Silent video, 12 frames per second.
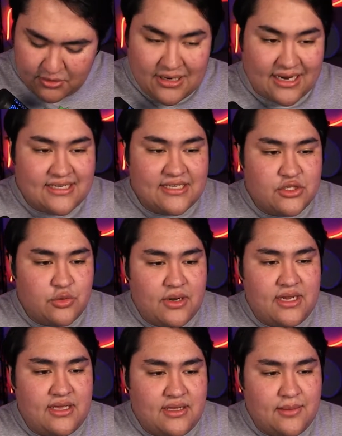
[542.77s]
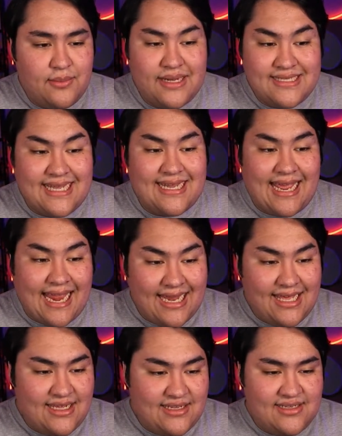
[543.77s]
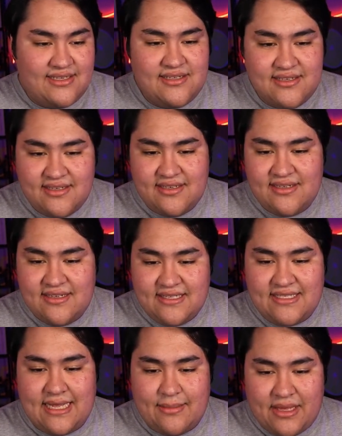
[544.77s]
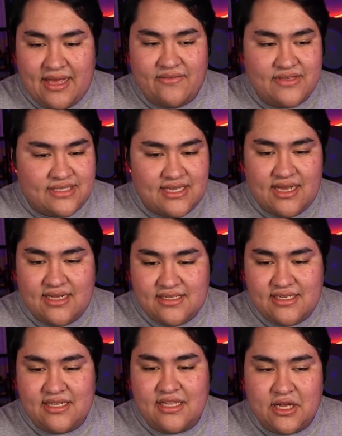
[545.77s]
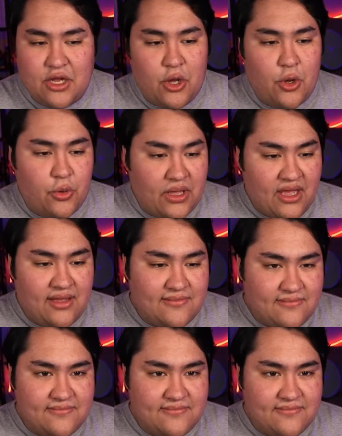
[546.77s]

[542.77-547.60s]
1920 by 1080, same canvas size, click OK.